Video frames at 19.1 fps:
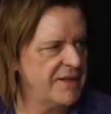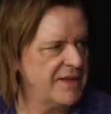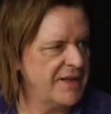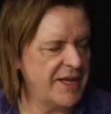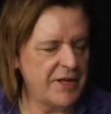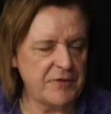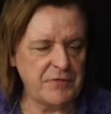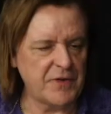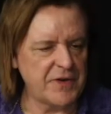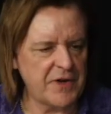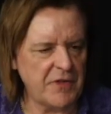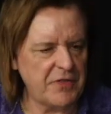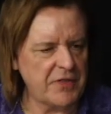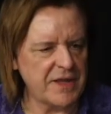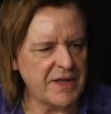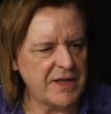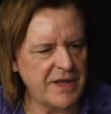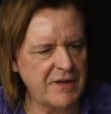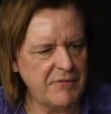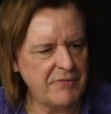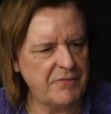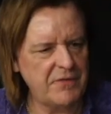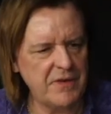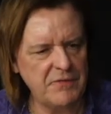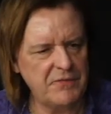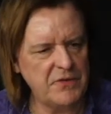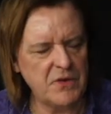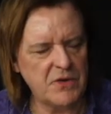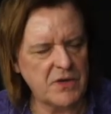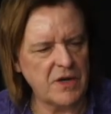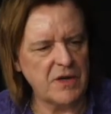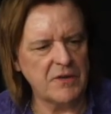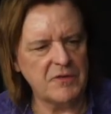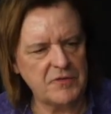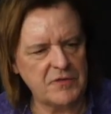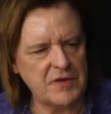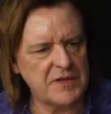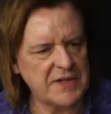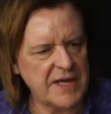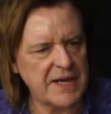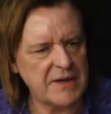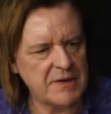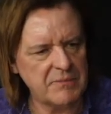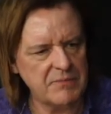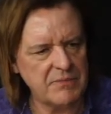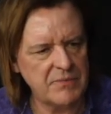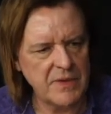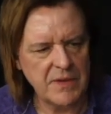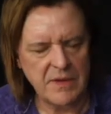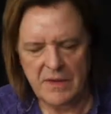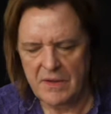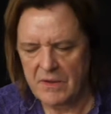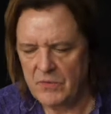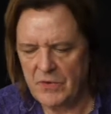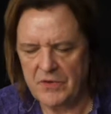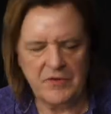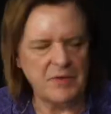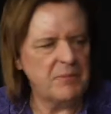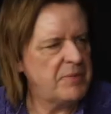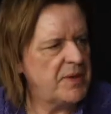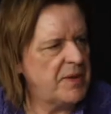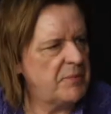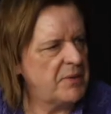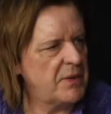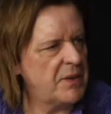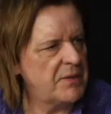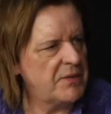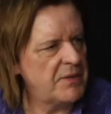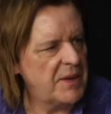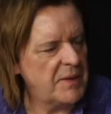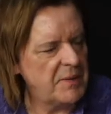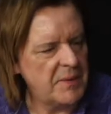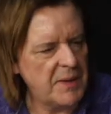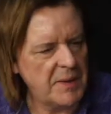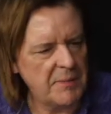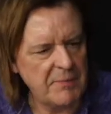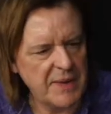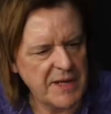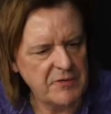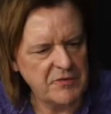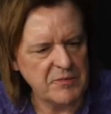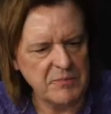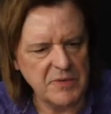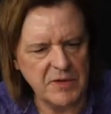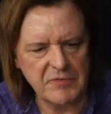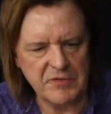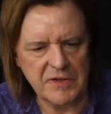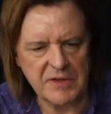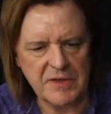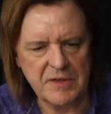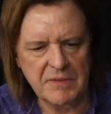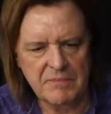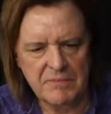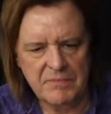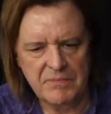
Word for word: yeah. is for nothing if if you can't sit down and with some people and, and, and make some music.